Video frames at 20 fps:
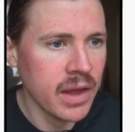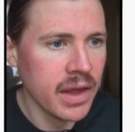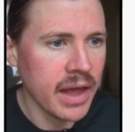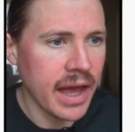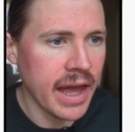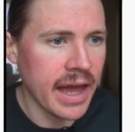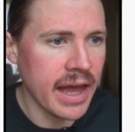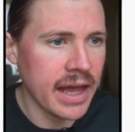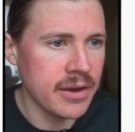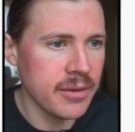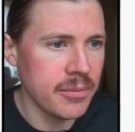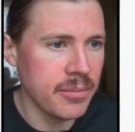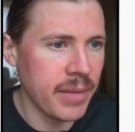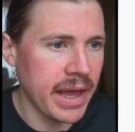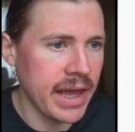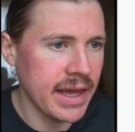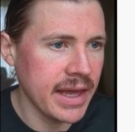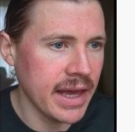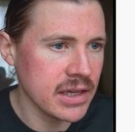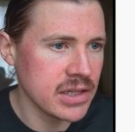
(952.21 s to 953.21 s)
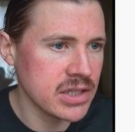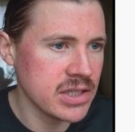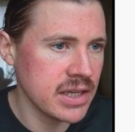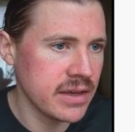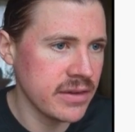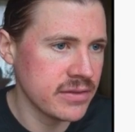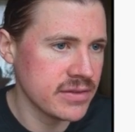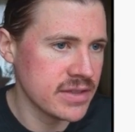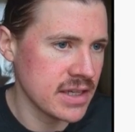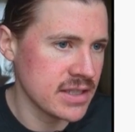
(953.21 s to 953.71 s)
And Make actually
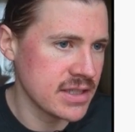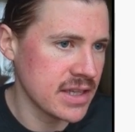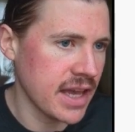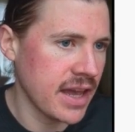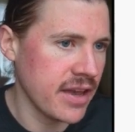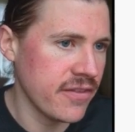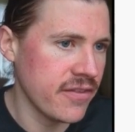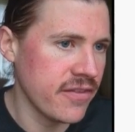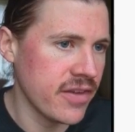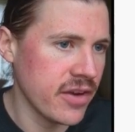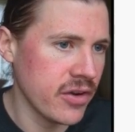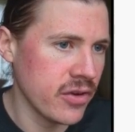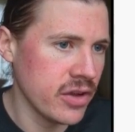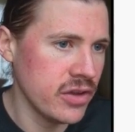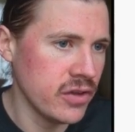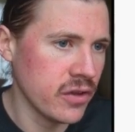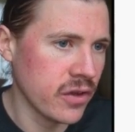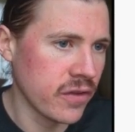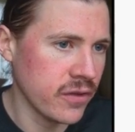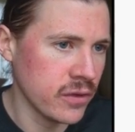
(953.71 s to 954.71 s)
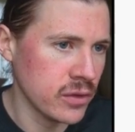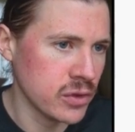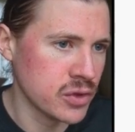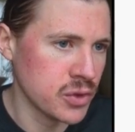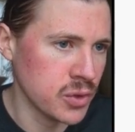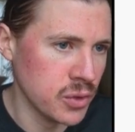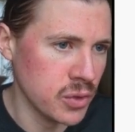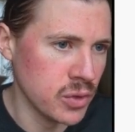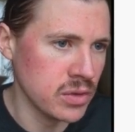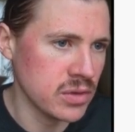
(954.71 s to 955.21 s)
gives us a very useful
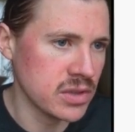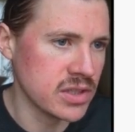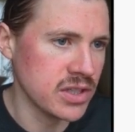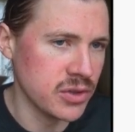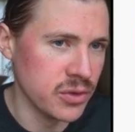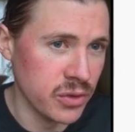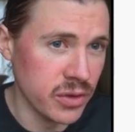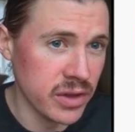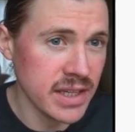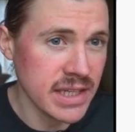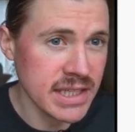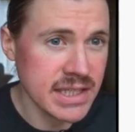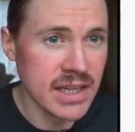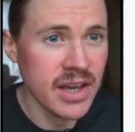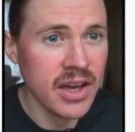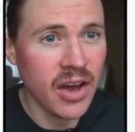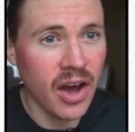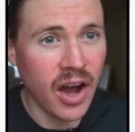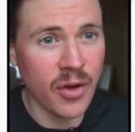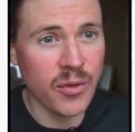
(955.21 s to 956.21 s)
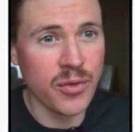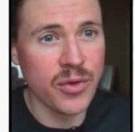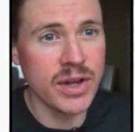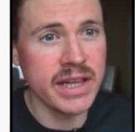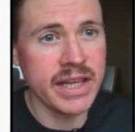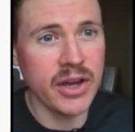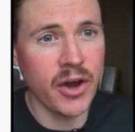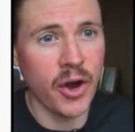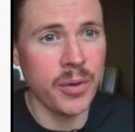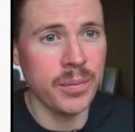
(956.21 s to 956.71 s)
tool to do this. I
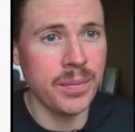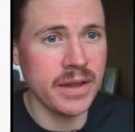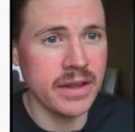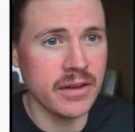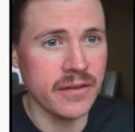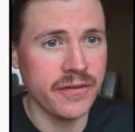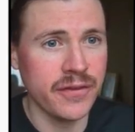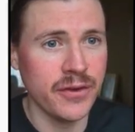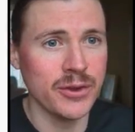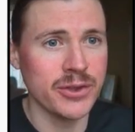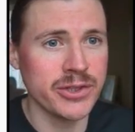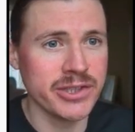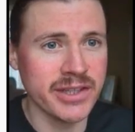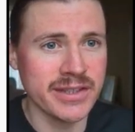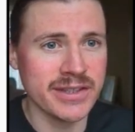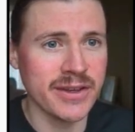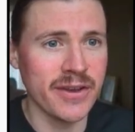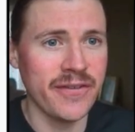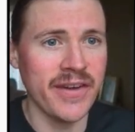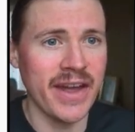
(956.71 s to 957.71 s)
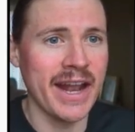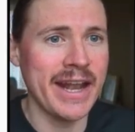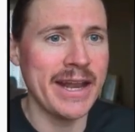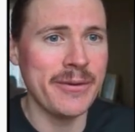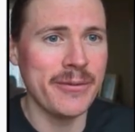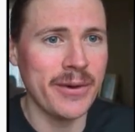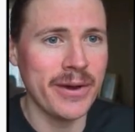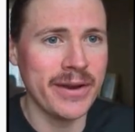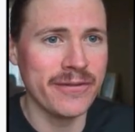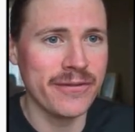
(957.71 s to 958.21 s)
really hope in the future, so for
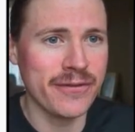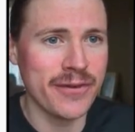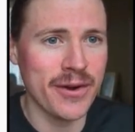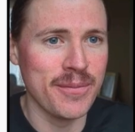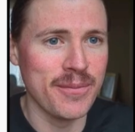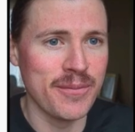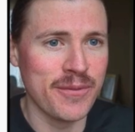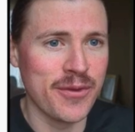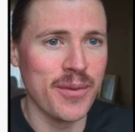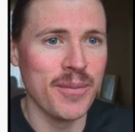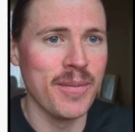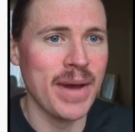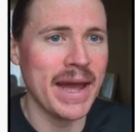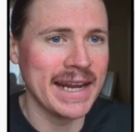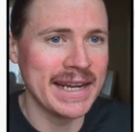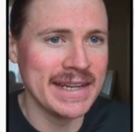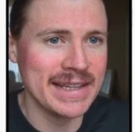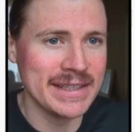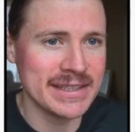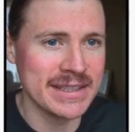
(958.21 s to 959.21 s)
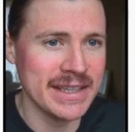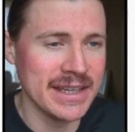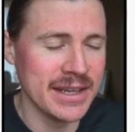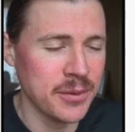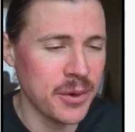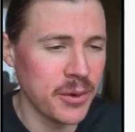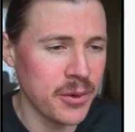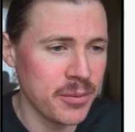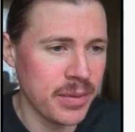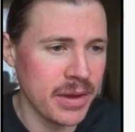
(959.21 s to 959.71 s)
anyone from Make listening,
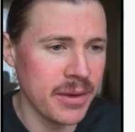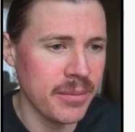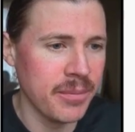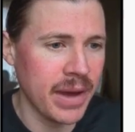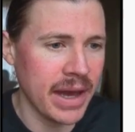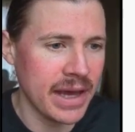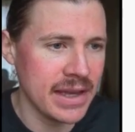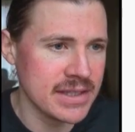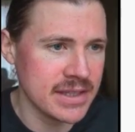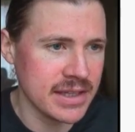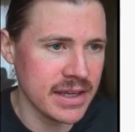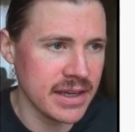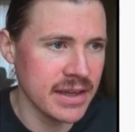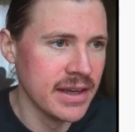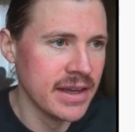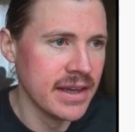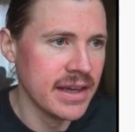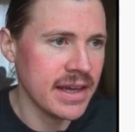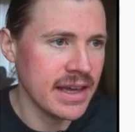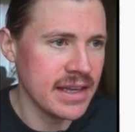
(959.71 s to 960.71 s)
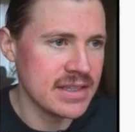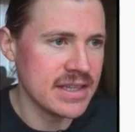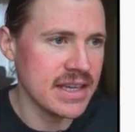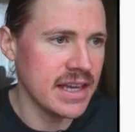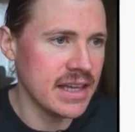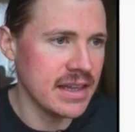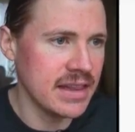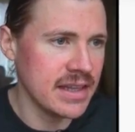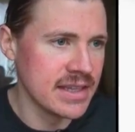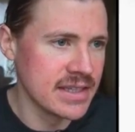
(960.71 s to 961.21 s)
what would be amazing is
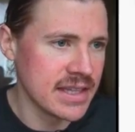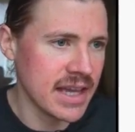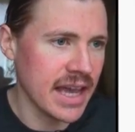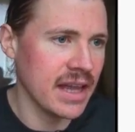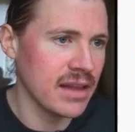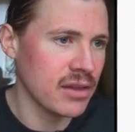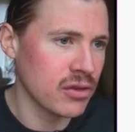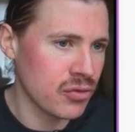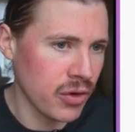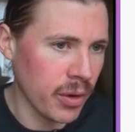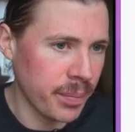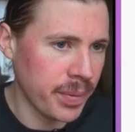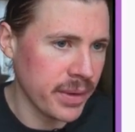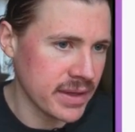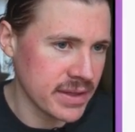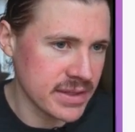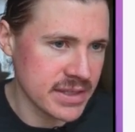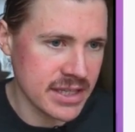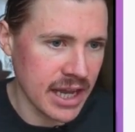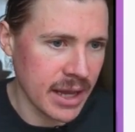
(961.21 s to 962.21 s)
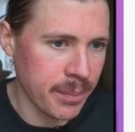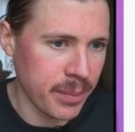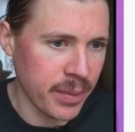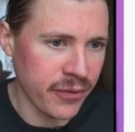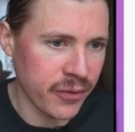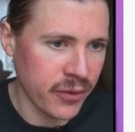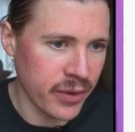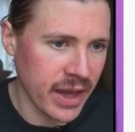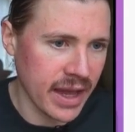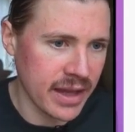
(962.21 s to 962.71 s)
in this Anthropic step, if
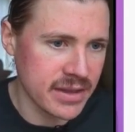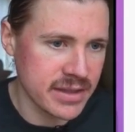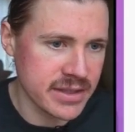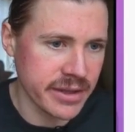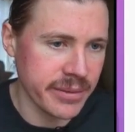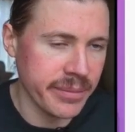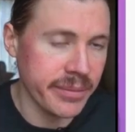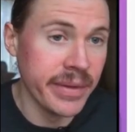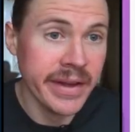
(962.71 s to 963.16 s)
we had some